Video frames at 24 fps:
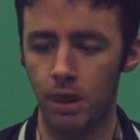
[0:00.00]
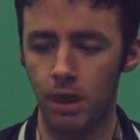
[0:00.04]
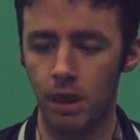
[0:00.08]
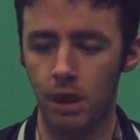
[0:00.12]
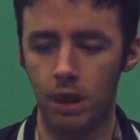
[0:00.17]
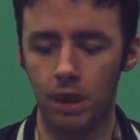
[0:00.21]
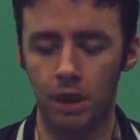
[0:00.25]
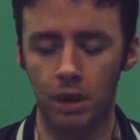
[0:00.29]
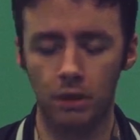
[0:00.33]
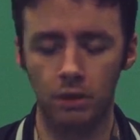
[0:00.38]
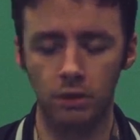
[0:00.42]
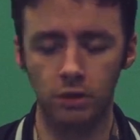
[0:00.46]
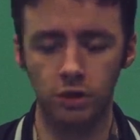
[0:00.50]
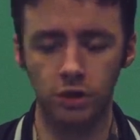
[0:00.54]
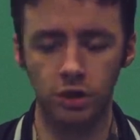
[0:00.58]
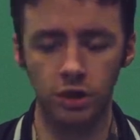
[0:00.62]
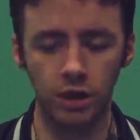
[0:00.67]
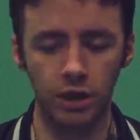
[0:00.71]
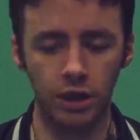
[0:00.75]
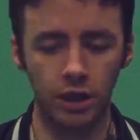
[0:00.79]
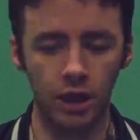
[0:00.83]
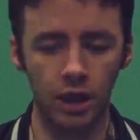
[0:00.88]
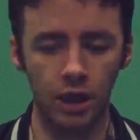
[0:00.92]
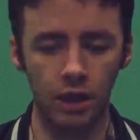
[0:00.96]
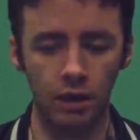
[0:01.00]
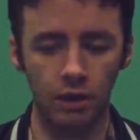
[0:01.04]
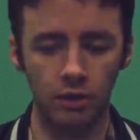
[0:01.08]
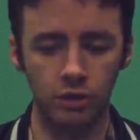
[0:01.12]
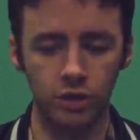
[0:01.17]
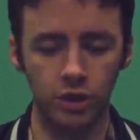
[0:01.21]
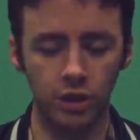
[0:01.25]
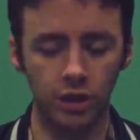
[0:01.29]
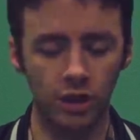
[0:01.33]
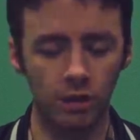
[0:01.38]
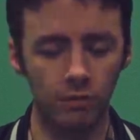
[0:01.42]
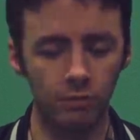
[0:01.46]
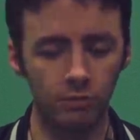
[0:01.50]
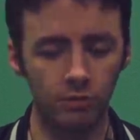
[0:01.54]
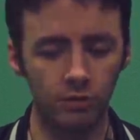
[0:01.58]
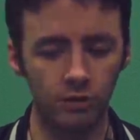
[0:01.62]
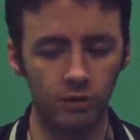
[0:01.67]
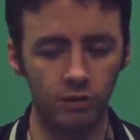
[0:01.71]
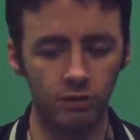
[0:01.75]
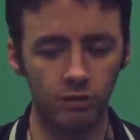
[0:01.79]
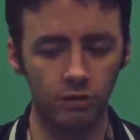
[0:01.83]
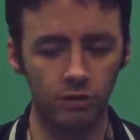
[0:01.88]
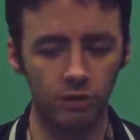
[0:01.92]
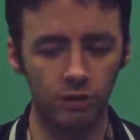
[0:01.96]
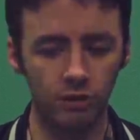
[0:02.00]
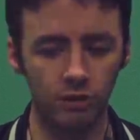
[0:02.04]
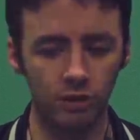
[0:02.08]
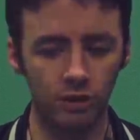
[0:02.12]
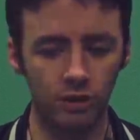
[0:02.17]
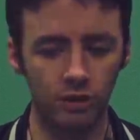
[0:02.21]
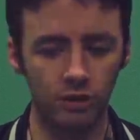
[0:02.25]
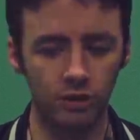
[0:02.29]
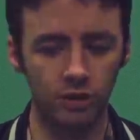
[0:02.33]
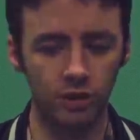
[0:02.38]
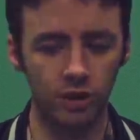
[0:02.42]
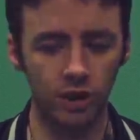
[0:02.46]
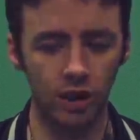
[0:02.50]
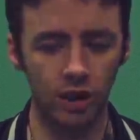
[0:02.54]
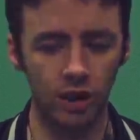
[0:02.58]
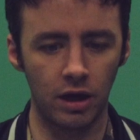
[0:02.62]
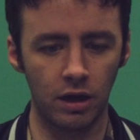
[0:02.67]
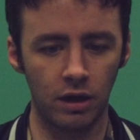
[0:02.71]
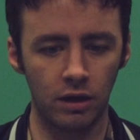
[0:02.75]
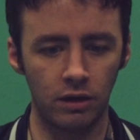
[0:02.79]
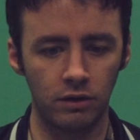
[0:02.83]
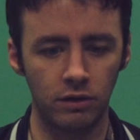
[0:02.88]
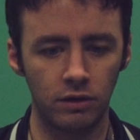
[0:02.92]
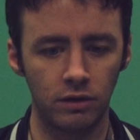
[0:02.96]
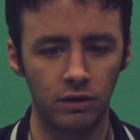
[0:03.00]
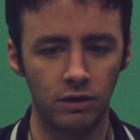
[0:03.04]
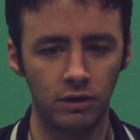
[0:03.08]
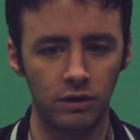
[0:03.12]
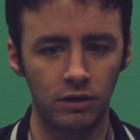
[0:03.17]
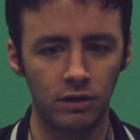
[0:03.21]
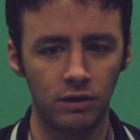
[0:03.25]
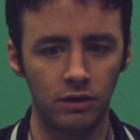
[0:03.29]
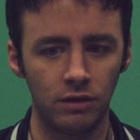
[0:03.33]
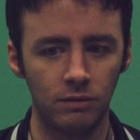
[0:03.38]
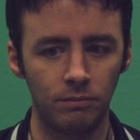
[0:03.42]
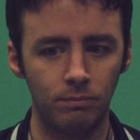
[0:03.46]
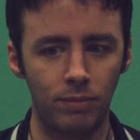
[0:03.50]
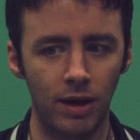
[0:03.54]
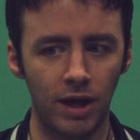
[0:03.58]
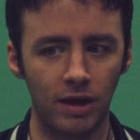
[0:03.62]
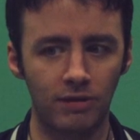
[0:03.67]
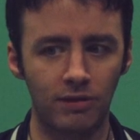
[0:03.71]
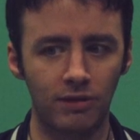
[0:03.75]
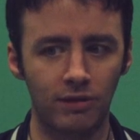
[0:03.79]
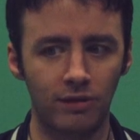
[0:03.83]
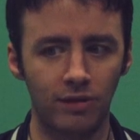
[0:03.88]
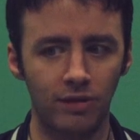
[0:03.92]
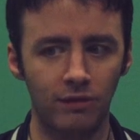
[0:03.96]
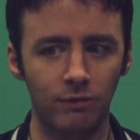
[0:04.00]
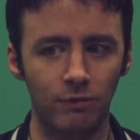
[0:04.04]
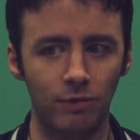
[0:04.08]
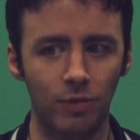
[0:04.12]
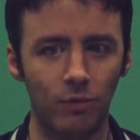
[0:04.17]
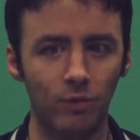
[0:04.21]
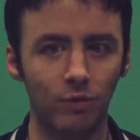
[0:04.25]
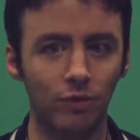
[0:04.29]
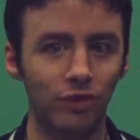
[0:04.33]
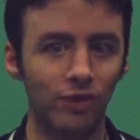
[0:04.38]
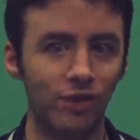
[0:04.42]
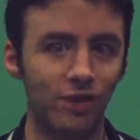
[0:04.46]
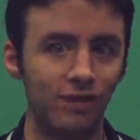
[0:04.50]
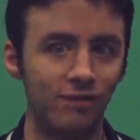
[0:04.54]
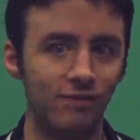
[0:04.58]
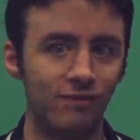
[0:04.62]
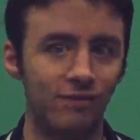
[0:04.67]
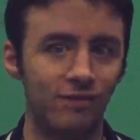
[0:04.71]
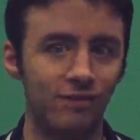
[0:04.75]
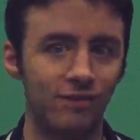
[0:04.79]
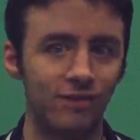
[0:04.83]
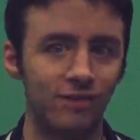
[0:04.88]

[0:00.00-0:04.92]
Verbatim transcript: and she can she comes in during lunch and basically won't leave.